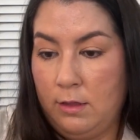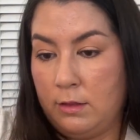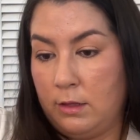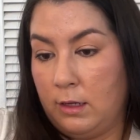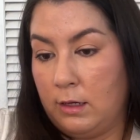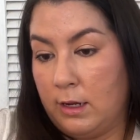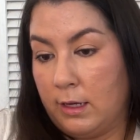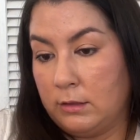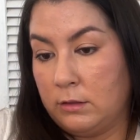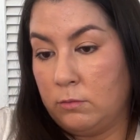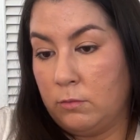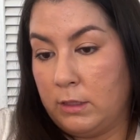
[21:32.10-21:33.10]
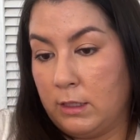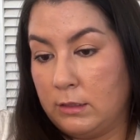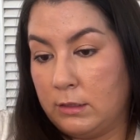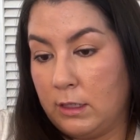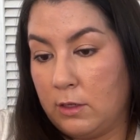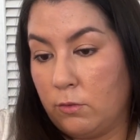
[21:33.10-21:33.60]
The next one
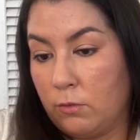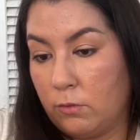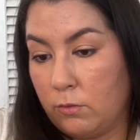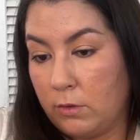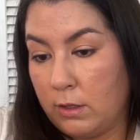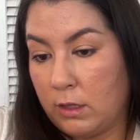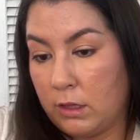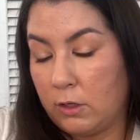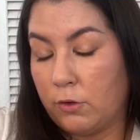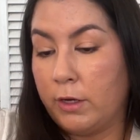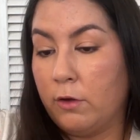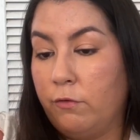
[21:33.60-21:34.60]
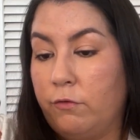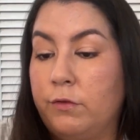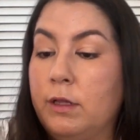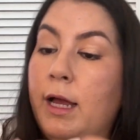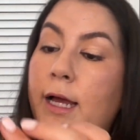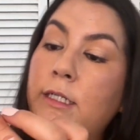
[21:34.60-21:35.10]
is Ethereal
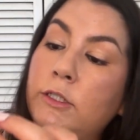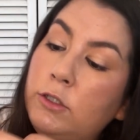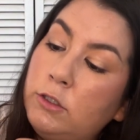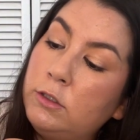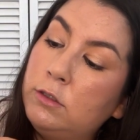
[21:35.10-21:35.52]
Flesh.